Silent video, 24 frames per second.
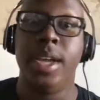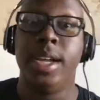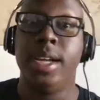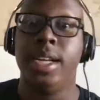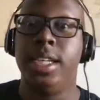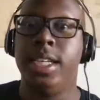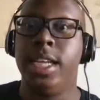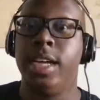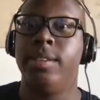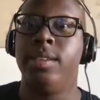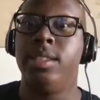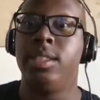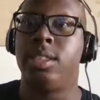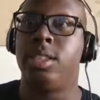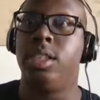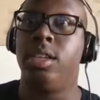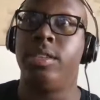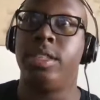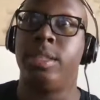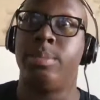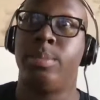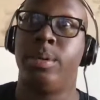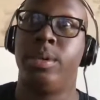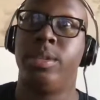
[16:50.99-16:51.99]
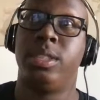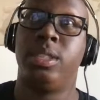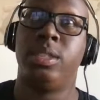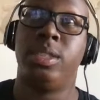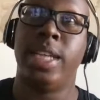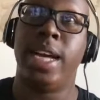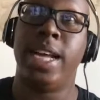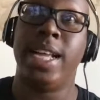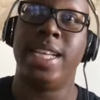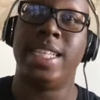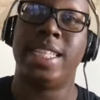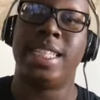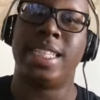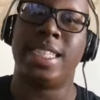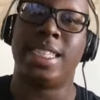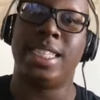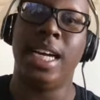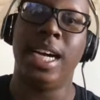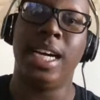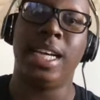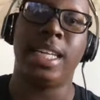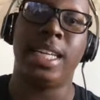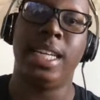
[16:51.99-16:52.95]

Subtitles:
Darren Till is a person that is stuck